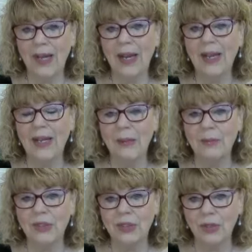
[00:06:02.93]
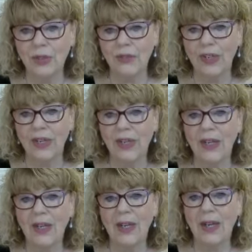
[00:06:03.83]
I am deserving,
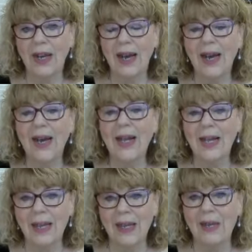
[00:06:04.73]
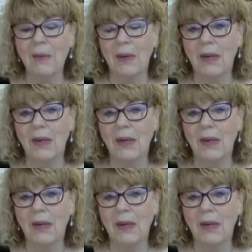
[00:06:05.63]
I am